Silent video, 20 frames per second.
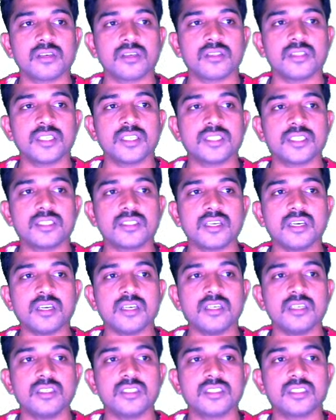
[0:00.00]
This is
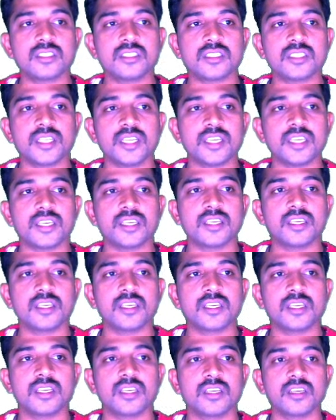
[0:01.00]
the string,
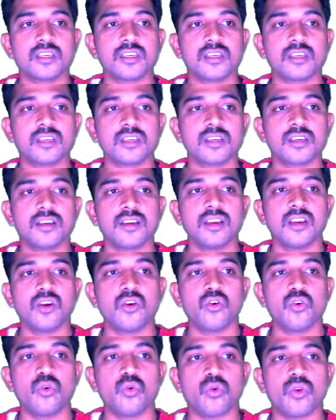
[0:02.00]

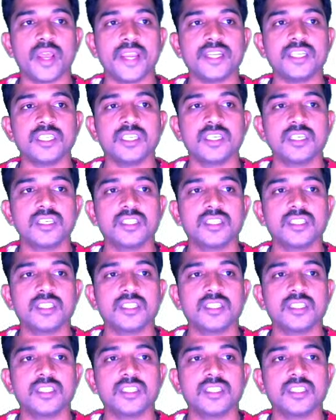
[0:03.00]
right?